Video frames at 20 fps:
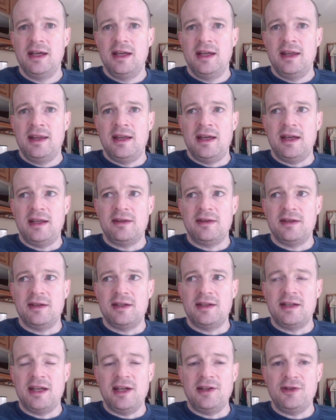
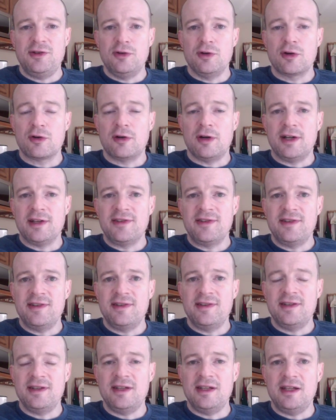that takes you across the
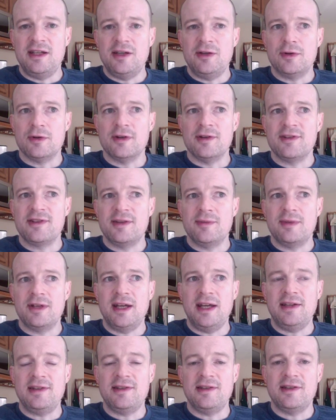city, or in some
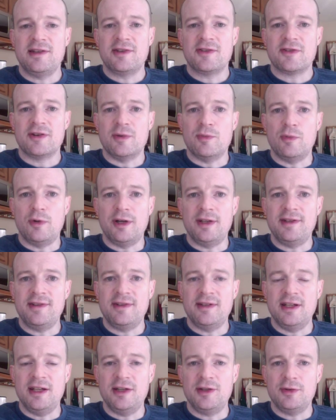cases from one
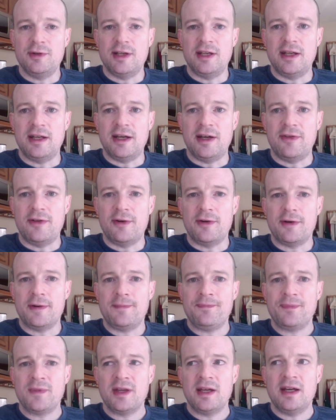city to another,
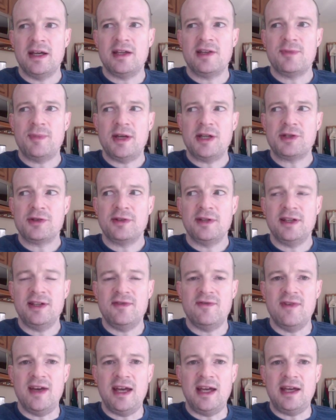especially
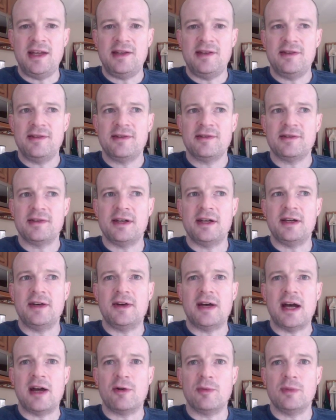vans.
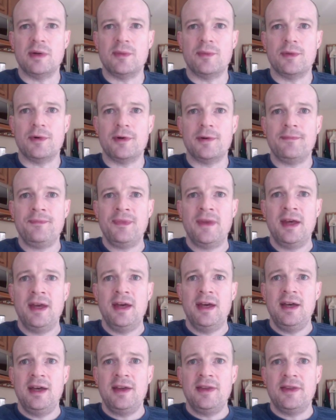I remember
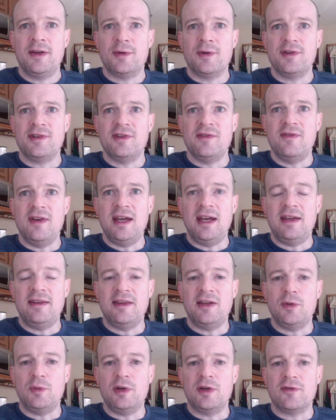there was a van
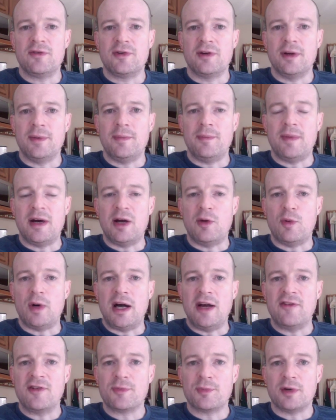that went from my
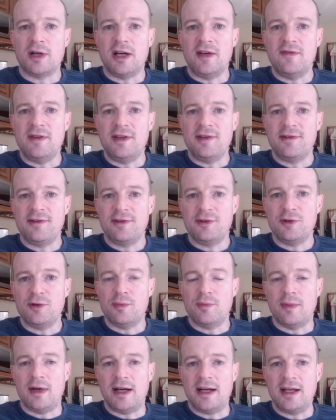wife's province to
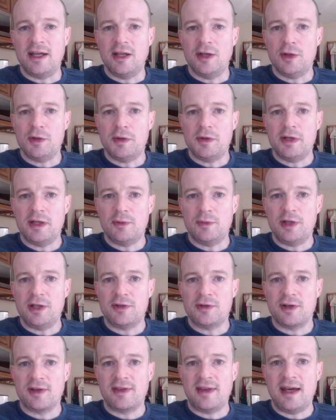Baguio, and we
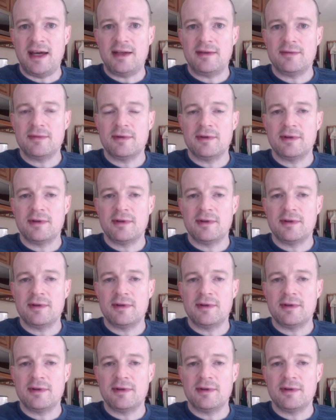took that